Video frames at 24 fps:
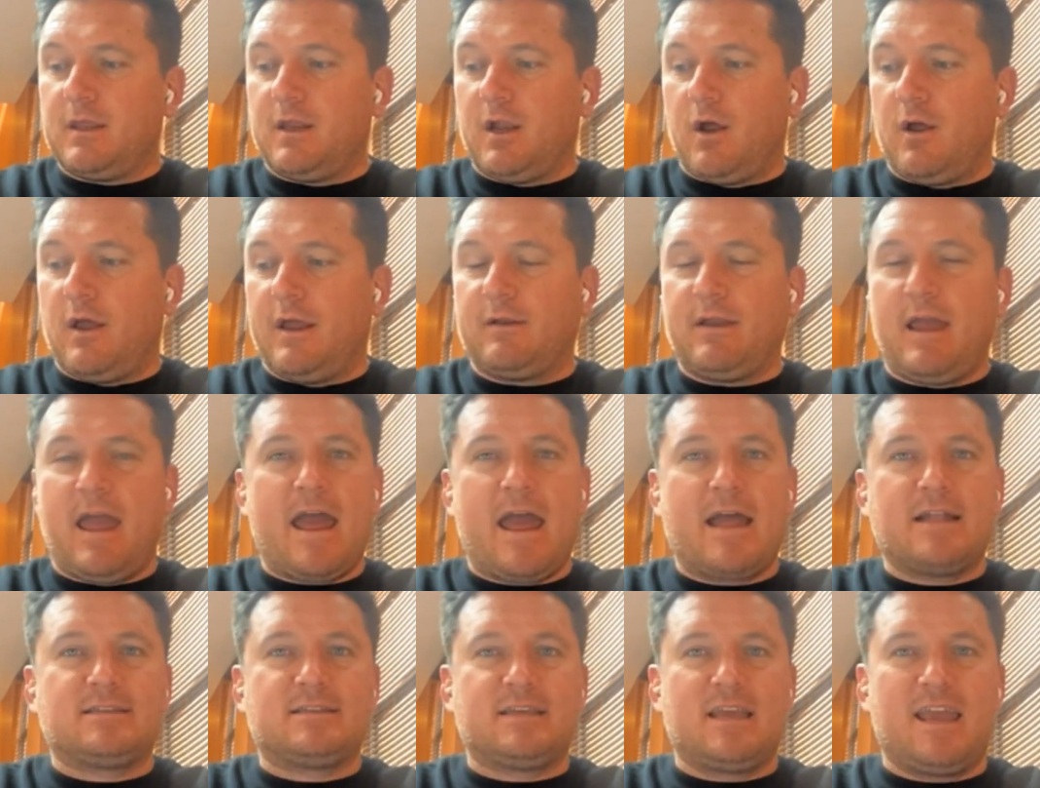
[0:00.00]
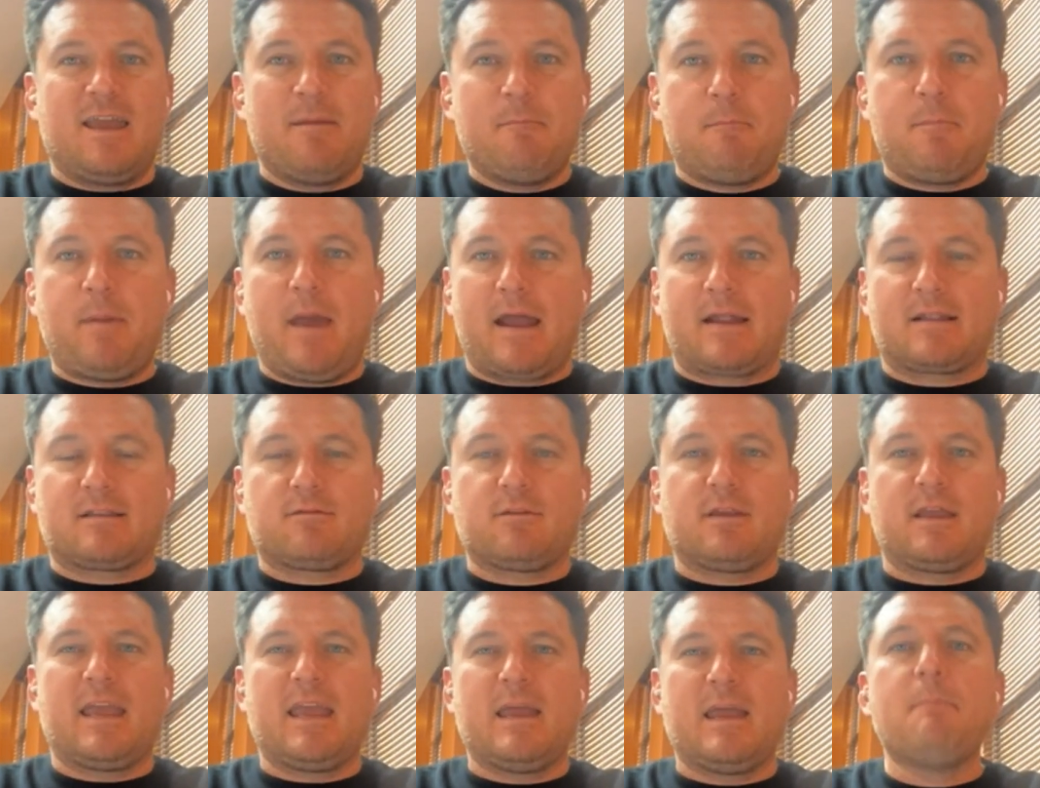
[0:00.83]
You know, it adds
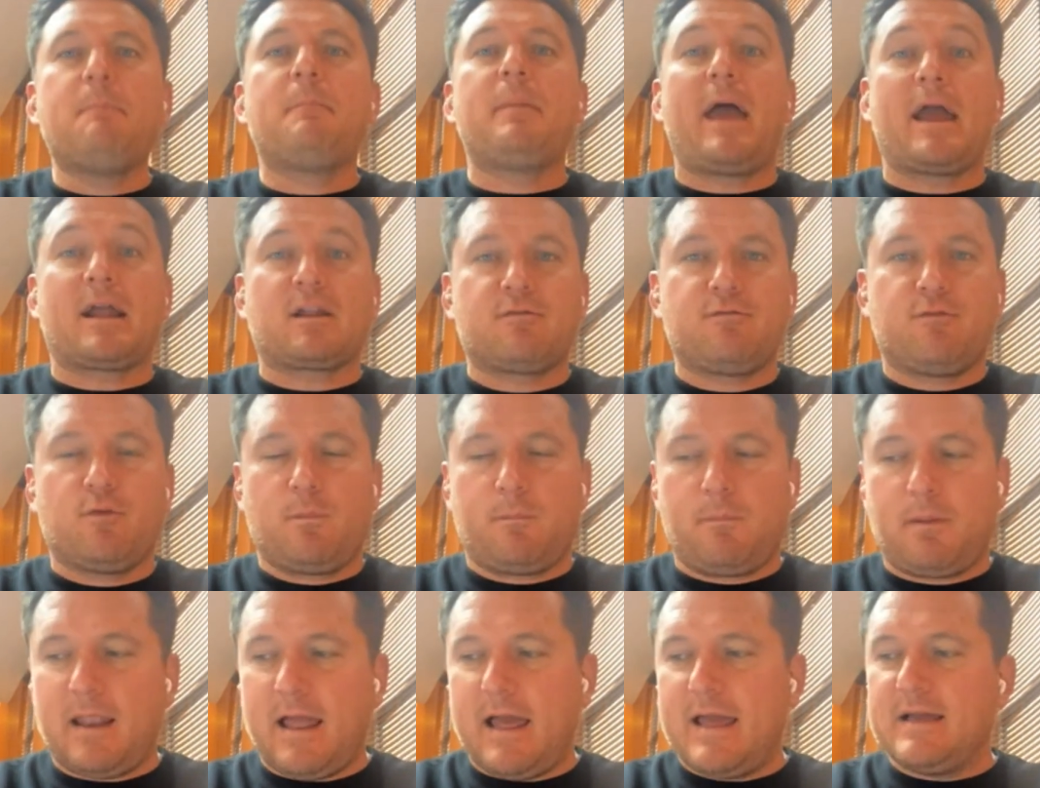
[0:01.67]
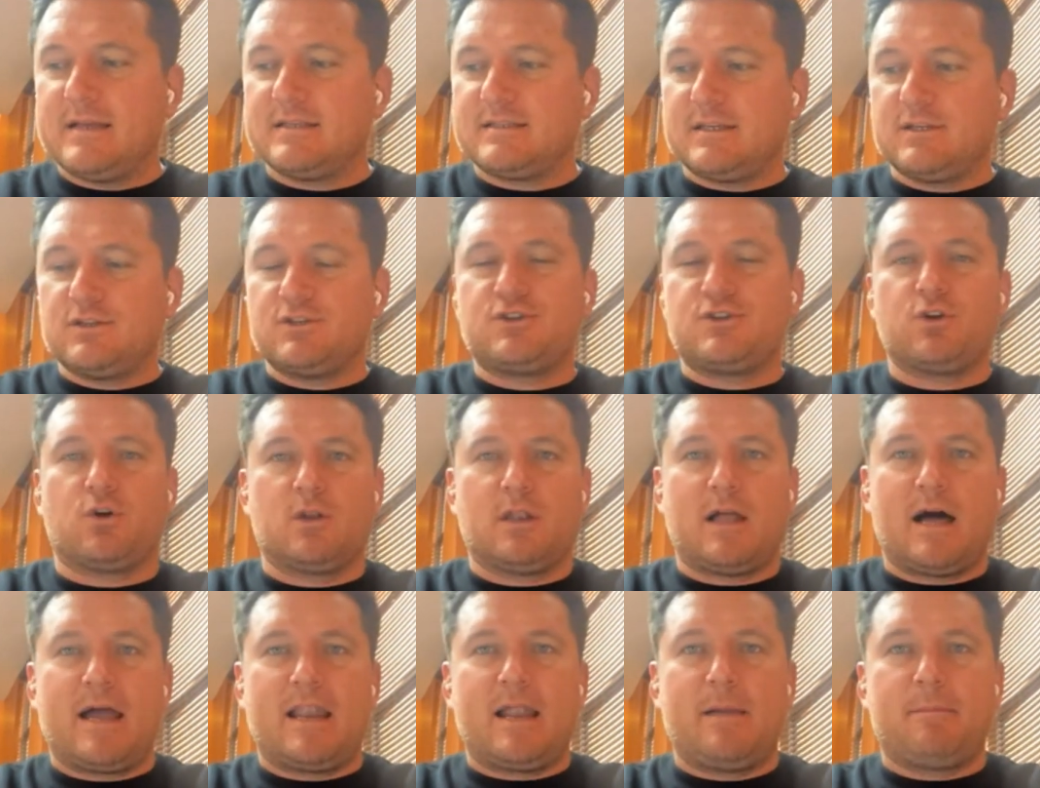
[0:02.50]
impactful players into
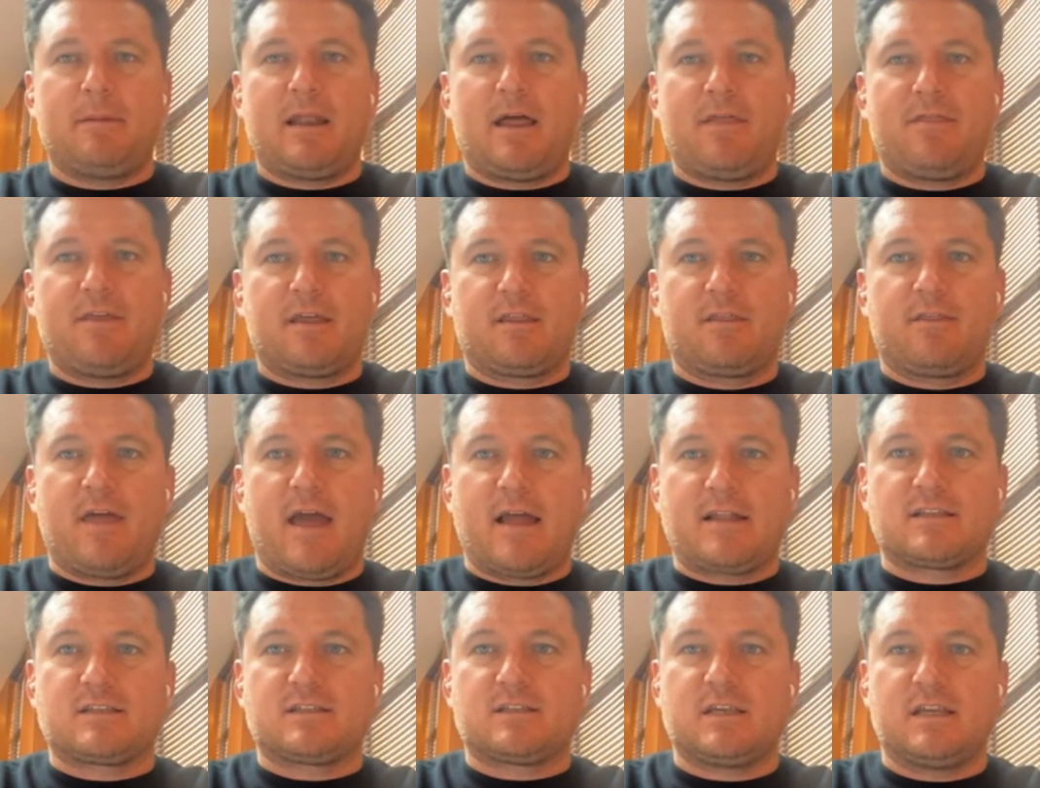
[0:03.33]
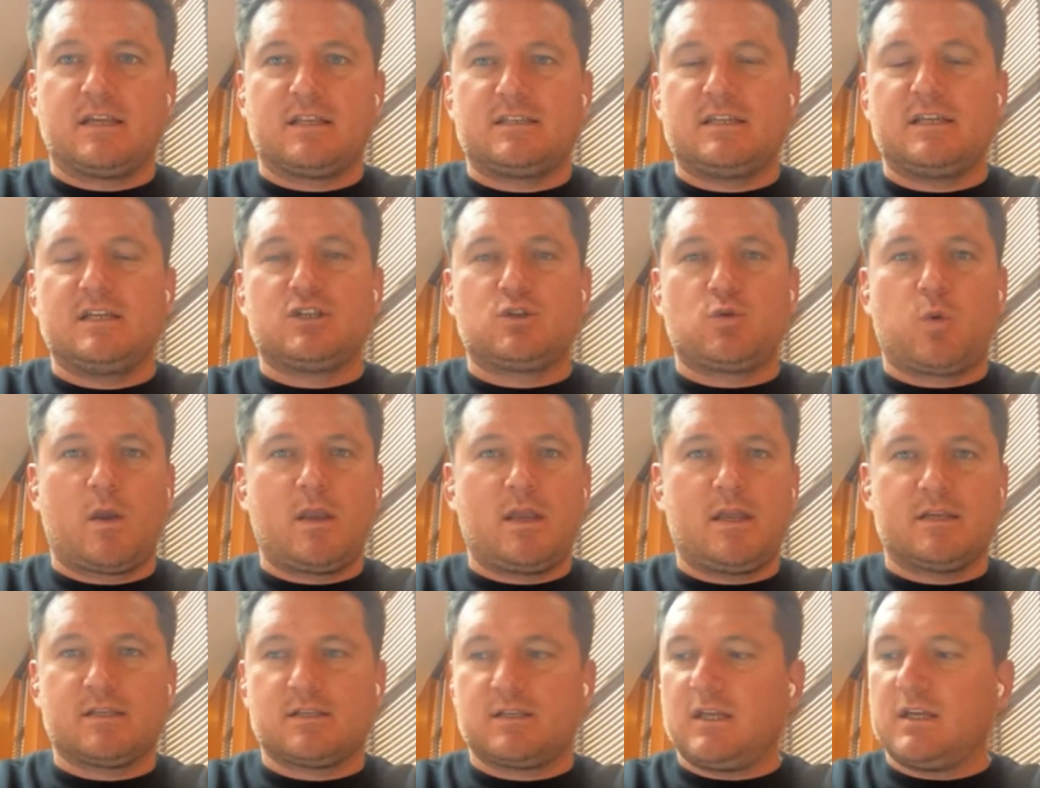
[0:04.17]
your lineup, and I think that's in
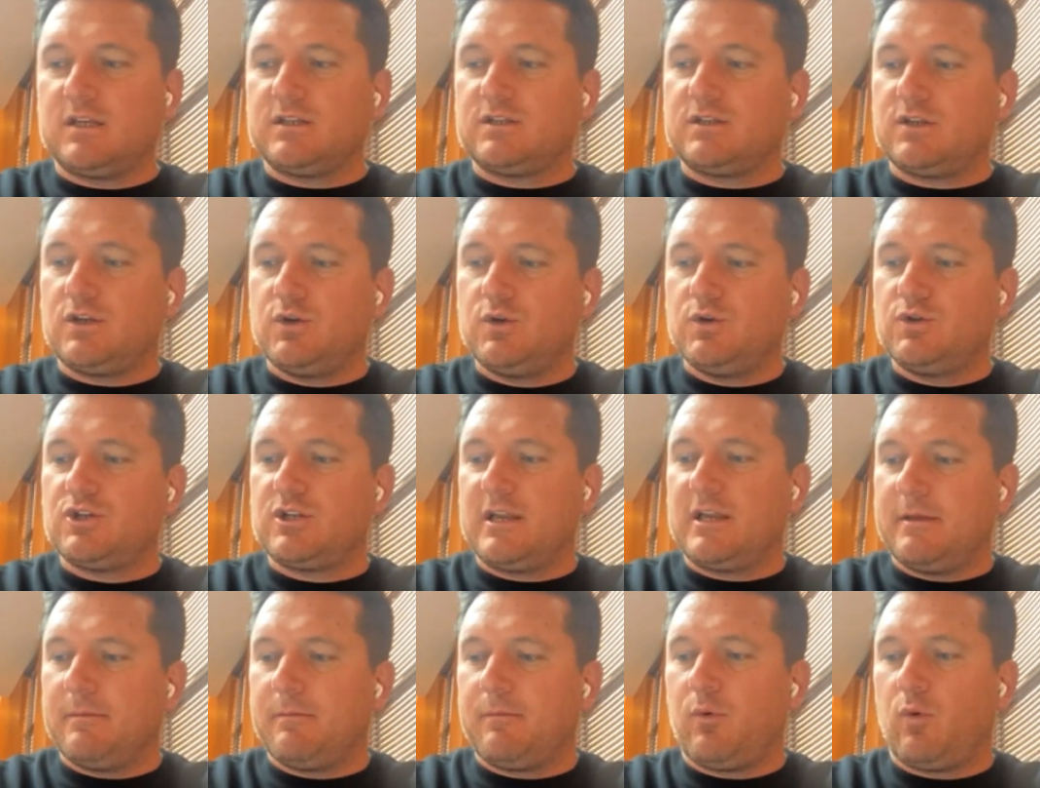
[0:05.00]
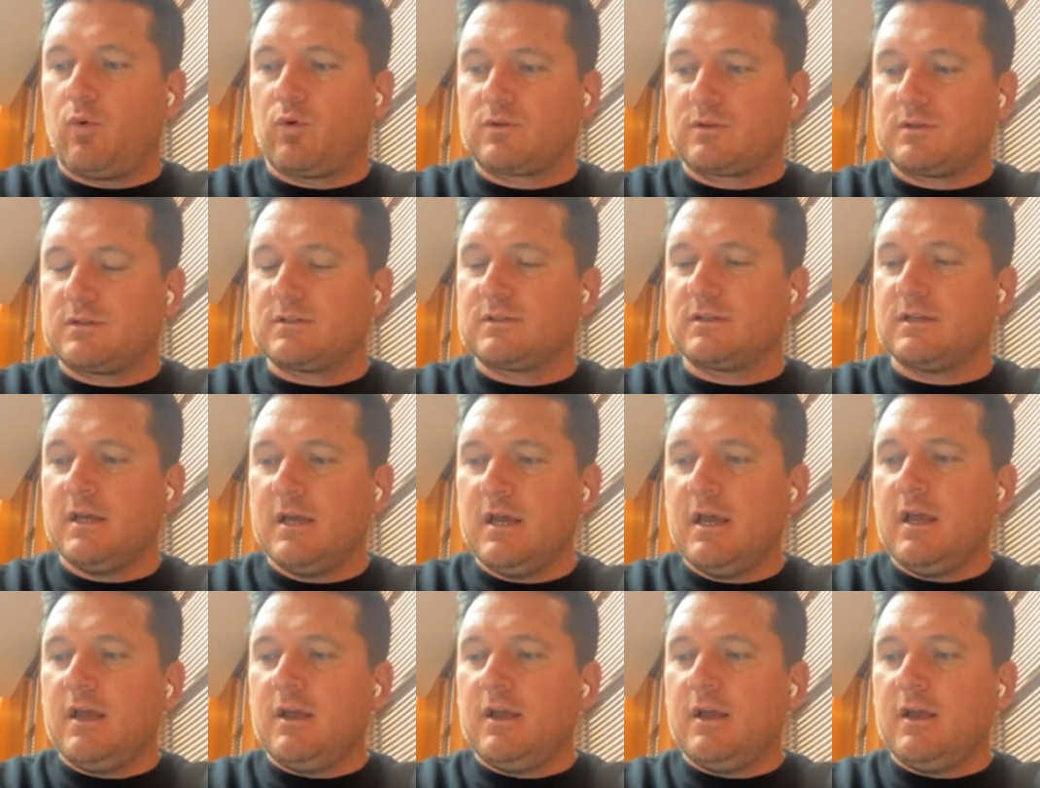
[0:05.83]
T20 is hugely important.